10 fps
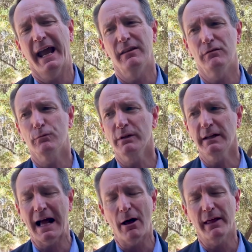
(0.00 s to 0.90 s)
and
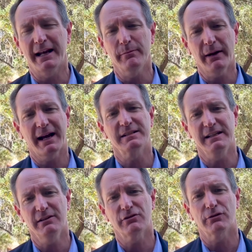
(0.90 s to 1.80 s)
really how that impacts the
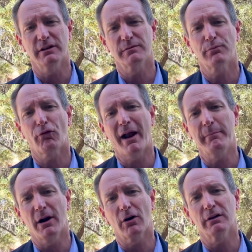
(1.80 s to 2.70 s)
industry is
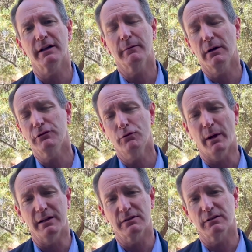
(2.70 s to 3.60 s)
primarily, well, two
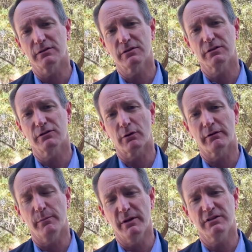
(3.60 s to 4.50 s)
ways. There's sort
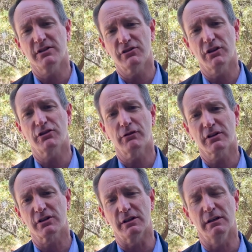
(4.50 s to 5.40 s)
of the business
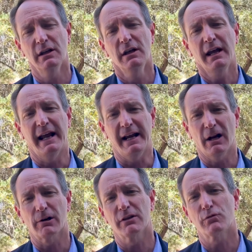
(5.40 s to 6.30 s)
districts and
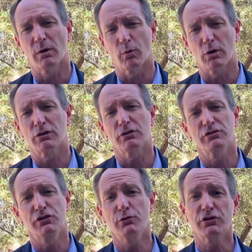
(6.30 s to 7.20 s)
areas where
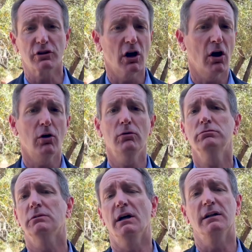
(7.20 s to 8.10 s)
workers used to go,
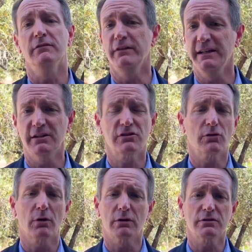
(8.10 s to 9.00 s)
convenience
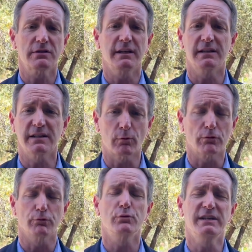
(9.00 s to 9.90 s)
stores, things that
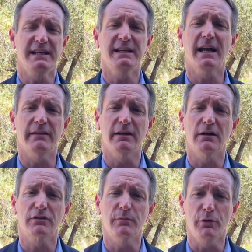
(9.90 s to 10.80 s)
were routine on
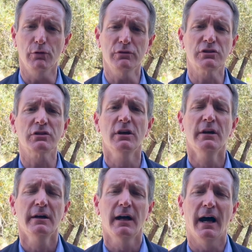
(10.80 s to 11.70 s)
their commutes.
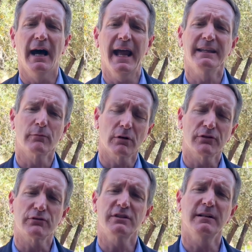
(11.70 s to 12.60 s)
And then we're
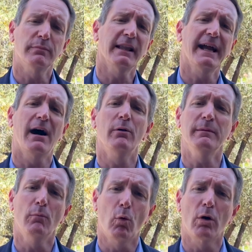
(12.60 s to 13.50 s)
also seeing it play out
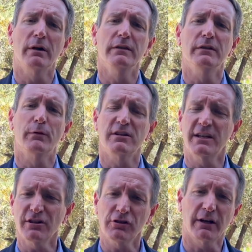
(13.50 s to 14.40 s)
more in the
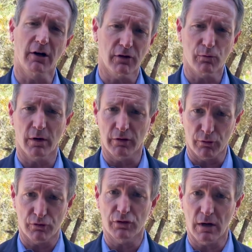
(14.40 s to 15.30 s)
residential areas where
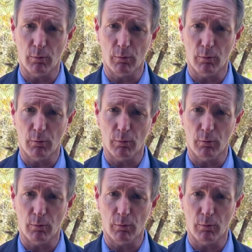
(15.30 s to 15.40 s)
those